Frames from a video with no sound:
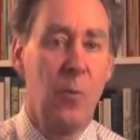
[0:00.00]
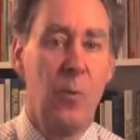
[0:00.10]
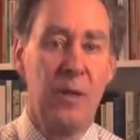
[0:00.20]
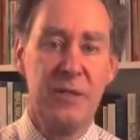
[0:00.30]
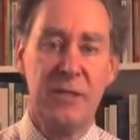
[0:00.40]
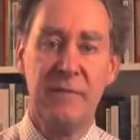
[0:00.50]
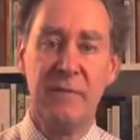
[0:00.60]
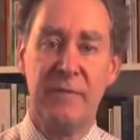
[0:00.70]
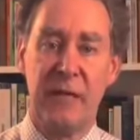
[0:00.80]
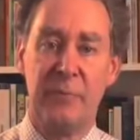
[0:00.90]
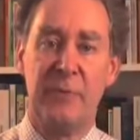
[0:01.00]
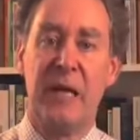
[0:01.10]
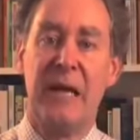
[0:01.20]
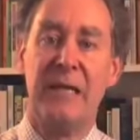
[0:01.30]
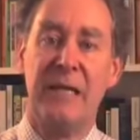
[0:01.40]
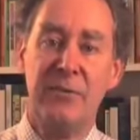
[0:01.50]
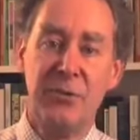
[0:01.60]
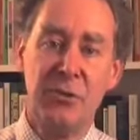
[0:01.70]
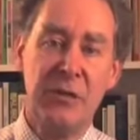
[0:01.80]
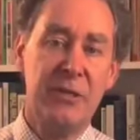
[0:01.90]
once they've developed an
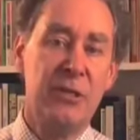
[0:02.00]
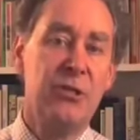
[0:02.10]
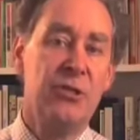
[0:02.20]
insulating